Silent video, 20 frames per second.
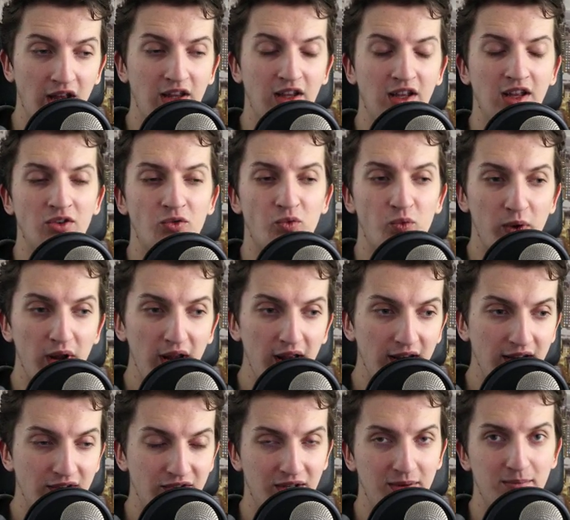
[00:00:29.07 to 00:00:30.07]
it can
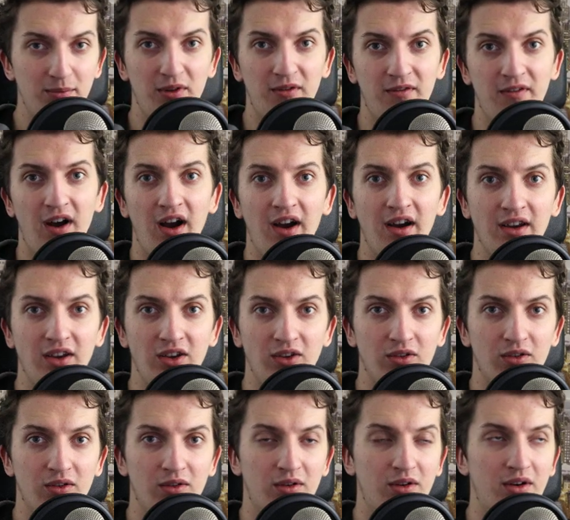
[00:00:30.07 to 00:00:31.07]
really simplify
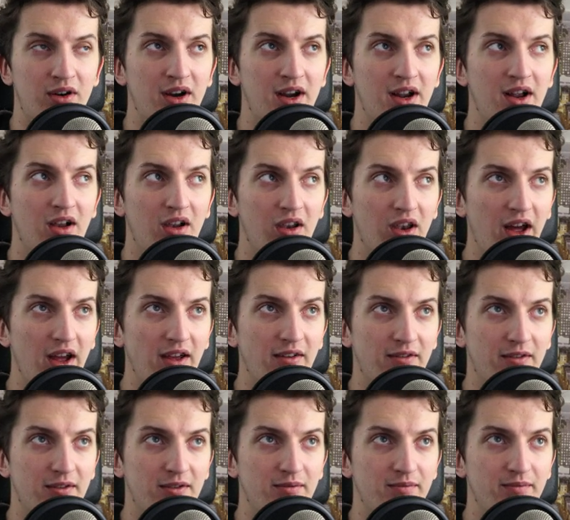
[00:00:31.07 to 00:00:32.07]
your
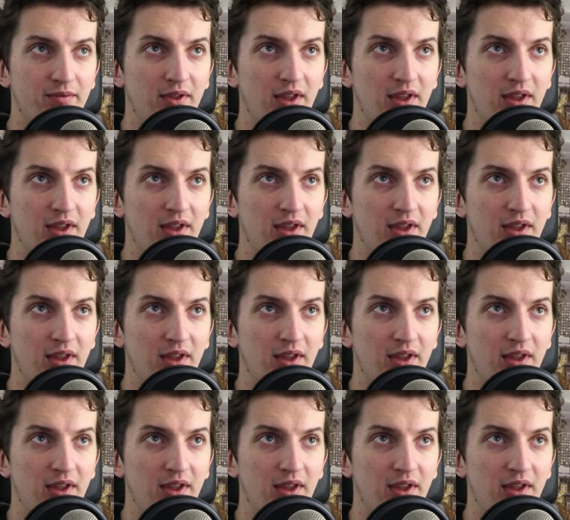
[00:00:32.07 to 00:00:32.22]
life.